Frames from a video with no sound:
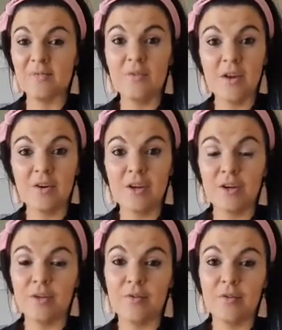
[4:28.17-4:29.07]
very
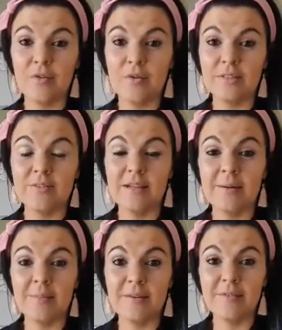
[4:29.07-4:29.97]
good for
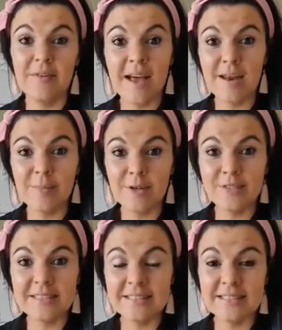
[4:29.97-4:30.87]
developing fine
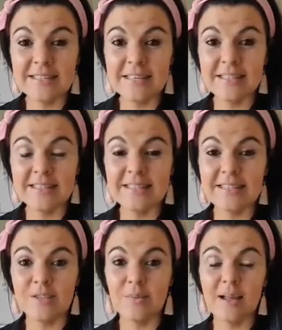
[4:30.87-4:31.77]
motor skills
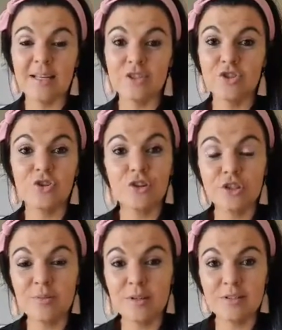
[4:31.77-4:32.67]
as well as
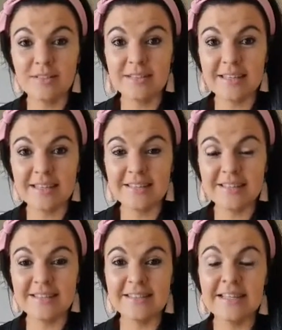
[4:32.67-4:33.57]
cross motor
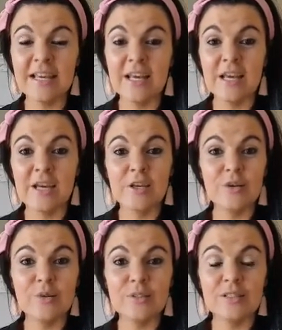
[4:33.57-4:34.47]
skills. You
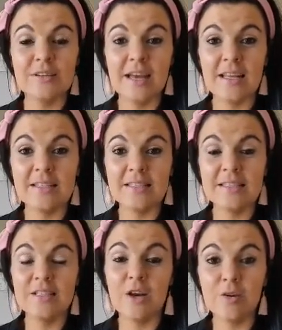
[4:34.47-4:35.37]
also gain
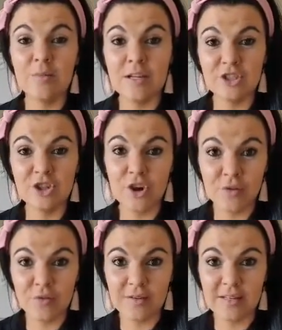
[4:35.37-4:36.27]
so much
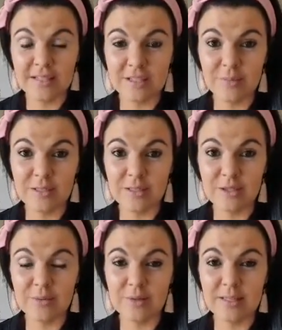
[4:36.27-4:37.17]
confidence when
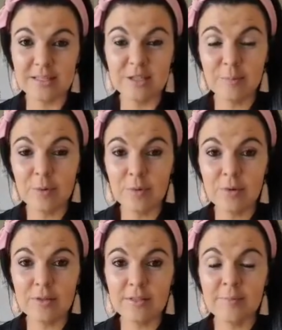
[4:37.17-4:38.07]
doing sport.